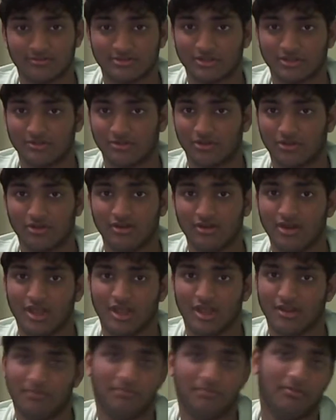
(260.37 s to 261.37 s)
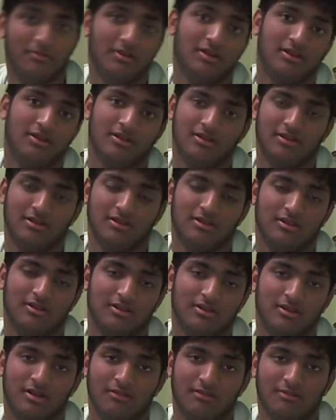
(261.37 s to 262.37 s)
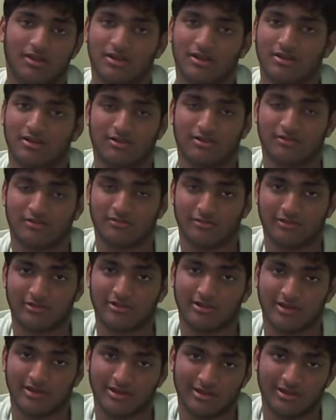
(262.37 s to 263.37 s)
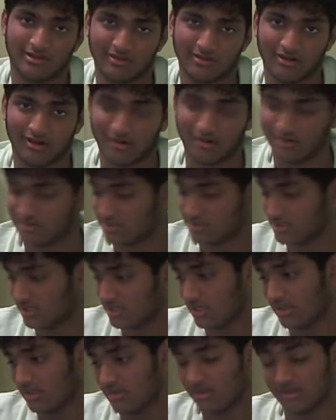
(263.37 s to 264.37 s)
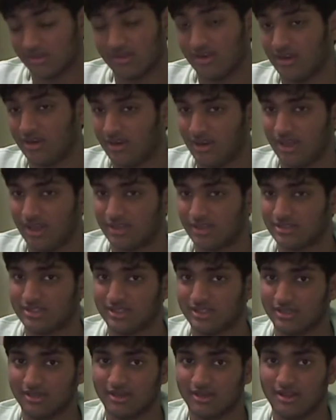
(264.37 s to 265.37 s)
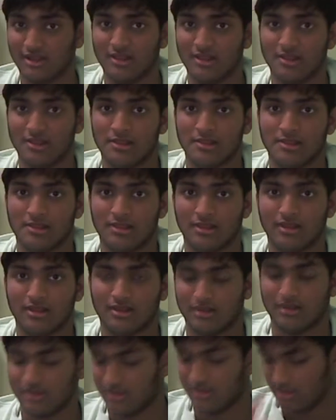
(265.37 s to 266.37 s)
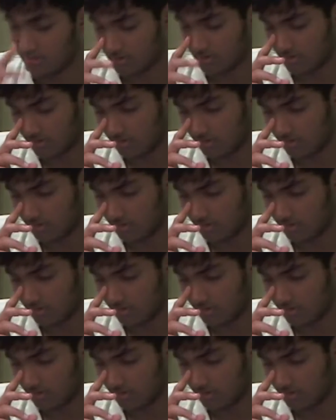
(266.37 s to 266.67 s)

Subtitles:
I'm good at, but I'm not good at theater arts. Not good at acting, and